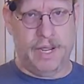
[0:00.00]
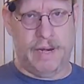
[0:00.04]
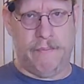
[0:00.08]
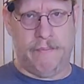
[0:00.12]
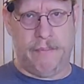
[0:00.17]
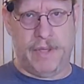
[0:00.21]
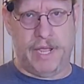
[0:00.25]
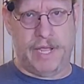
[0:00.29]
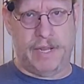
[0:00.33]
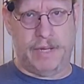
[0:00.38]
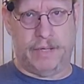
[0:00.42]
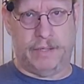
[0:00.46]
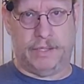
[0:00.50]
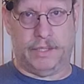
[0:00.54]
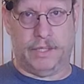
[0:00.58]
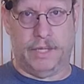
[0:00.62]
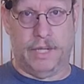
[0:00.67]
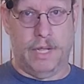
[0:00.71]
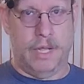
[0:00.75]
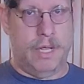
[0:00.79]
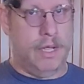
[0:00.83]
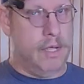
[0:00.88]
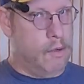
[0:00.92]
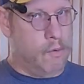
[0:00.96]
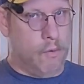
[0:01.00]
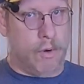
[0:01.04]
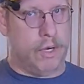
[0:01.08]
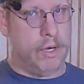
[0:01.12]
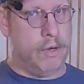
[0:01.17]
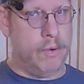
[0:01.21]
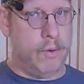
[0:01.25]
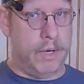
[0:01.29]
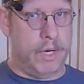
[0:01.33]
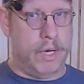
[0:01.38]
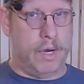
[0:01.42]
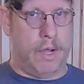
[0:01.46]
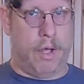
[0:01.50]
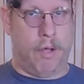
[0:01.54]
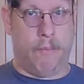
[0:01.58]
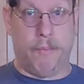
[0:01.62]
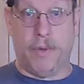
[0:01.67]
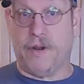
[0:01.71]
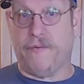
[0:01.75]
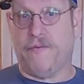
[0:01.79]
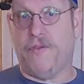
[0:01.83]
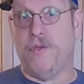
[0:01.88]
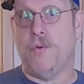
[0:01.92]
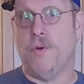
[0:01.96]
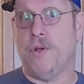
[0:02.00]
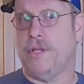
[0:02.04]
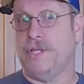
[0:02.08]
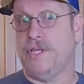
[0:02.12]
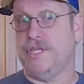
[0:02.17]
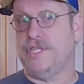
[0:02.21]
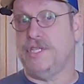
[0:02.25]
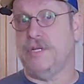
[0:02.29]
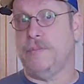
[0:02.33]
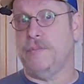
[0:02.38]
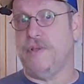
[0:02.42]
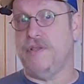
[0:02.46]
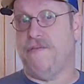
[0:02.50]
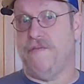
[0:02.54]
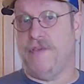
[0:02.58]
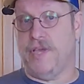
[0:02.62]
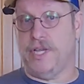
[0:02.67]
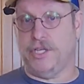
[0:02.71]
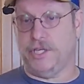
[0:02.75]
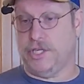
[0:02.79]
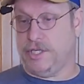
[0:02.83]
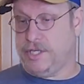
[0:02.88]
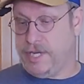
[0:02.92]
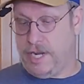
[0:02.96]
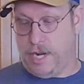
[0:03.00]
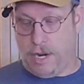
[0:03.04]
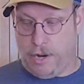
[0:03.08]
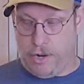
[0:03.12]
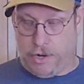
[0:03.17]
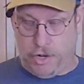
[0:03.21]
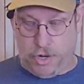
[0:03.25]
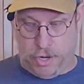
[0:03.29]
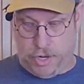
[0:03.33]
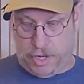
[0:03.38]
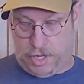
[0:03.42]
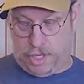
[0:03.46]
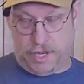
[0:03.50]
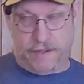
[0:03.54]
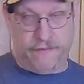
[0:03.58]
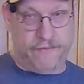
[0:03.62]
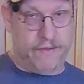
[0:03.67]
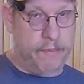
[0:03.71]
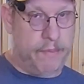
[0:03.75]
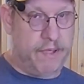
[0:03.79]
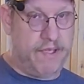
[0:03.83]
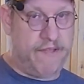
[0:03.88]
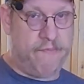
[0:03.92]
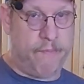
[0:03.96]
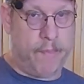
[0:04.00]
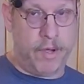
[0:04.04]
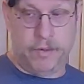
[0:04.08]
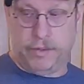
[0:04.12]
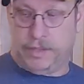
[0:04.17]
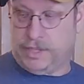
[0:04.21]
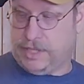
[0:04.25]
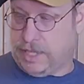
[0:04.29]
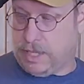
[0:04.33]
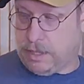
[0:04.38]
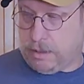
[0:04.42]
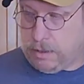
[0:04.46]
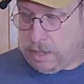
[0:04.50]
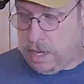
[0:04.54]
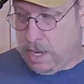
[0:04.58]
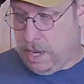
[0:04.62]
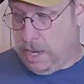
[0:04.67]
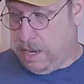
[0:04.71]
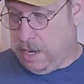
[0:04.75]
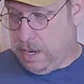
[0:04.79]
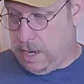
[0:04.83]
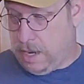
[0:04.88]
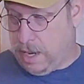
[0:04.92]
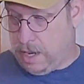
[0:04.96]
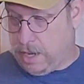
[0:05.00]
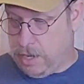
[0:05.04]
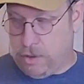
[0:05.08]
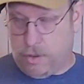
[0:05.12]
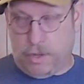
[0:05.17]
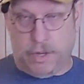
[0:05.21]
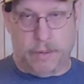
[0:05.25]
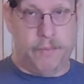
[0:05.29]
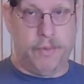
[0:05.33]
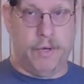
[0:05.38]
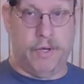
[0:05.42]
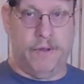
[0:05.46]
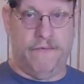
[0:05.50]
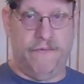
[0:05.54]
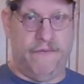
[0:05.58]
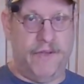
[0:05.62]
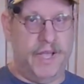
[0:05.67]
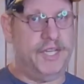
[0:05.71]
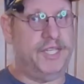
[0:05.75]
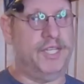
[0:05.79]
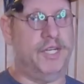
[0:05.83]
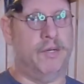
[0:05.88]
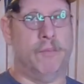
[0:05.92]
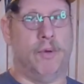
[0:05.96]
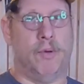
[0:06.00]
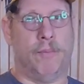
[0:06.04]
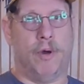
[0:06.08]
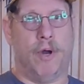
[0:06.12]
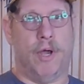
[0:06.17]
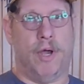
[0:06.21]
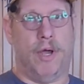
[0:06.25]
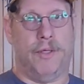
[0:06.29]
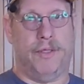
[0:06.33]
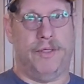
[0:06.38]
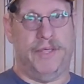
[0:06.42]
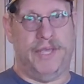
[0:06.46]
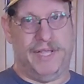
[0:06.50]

and beans. we're doing it all. But if you wanted this to be vegetarian, you could leave the beef bones out and you could put vegetable broth